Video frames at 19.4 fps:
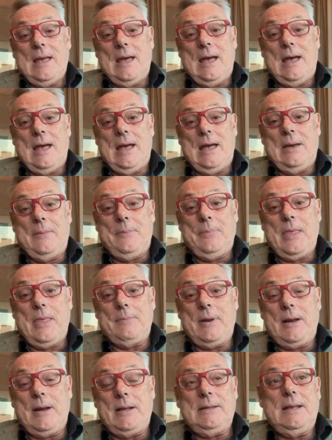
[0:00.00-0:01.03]
But
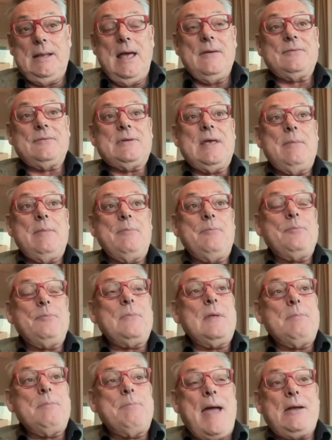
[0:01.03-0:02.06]
I did have
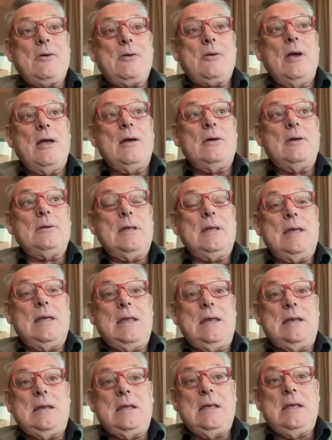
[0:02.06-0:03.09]
some background
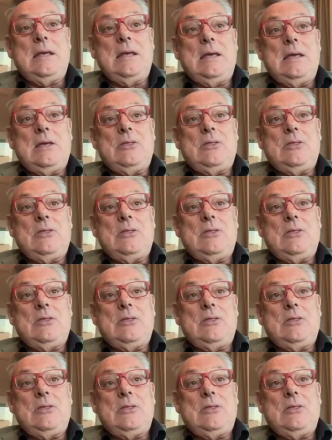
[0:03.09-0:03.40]
in